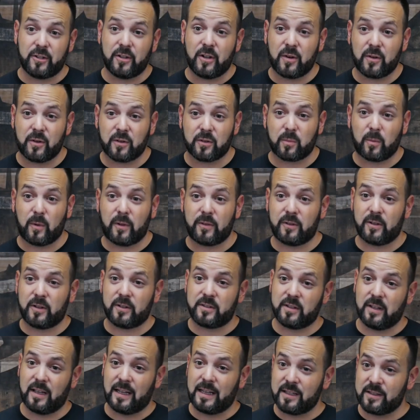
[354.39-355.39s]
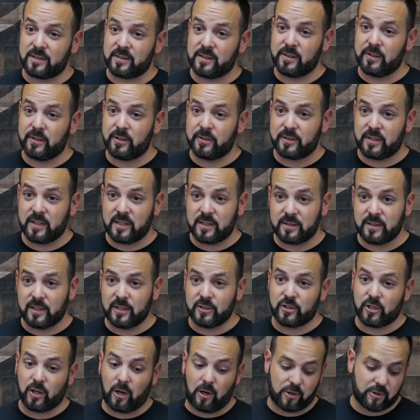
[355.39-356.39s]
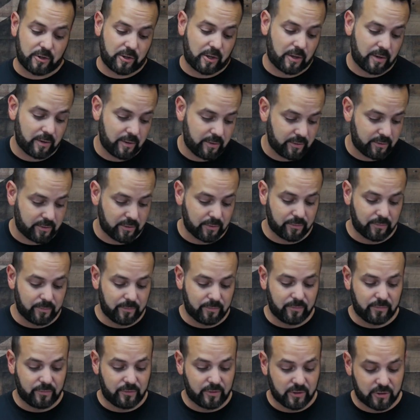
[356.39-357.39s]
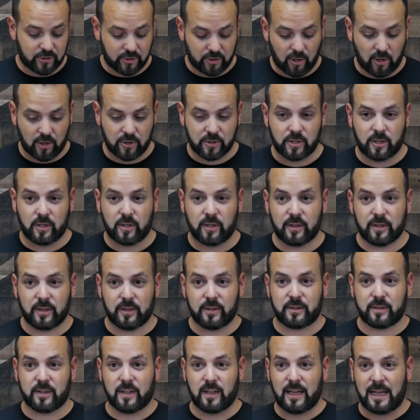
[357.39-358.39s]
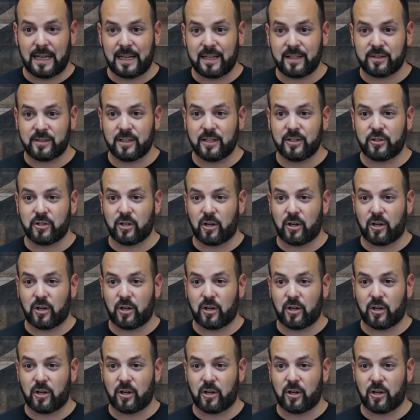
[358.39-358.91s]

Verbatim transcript: to know is whether it's AC or DC charger. So this charger, it's an AC